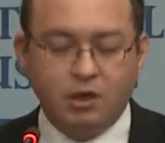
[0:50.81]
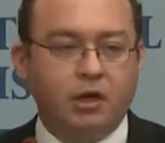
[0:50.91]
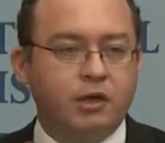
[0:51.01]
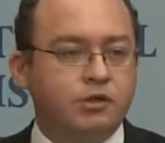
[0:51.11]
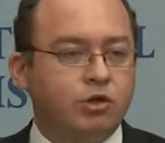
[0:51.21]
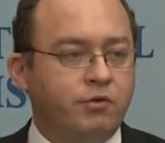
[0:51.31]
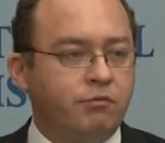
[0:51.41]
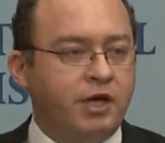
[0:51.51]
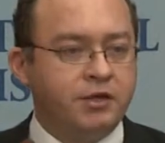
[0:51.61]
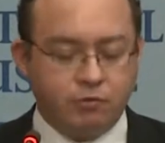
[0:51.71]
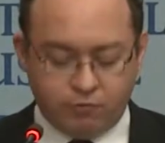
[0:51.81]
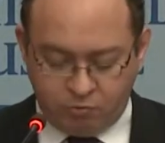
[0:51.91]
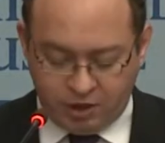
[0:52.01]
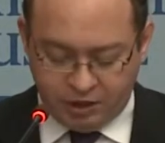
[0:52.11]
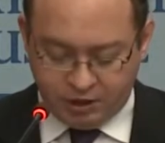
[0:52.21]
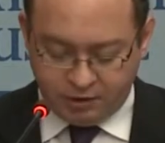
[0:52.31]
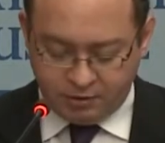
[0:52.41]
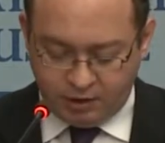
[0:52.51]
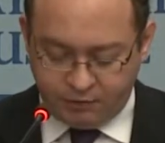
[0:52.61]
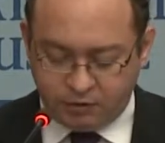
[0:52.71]
and sovereign rights of Romania
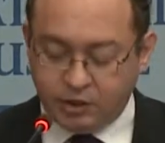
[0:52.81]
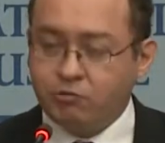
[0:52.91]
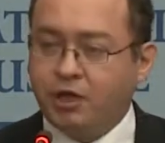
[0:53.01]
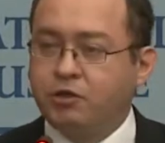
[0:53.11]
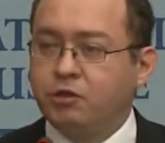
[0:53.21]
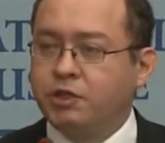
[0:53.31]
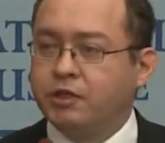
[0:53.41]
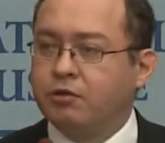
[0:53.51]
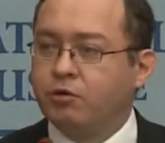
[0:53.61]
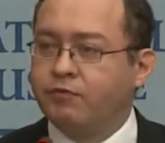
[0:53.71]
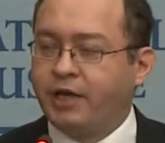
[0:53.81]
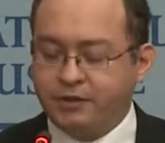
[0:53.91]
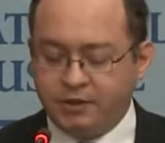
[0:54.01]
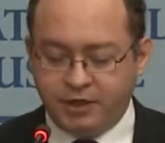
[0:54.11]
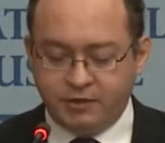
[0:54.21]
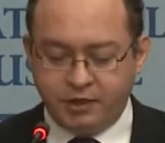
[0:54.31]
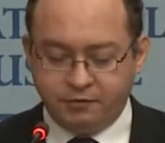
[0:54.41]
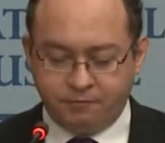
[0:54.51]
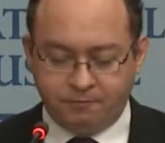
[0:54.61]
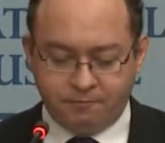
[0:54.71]
after the Great Union of 1918.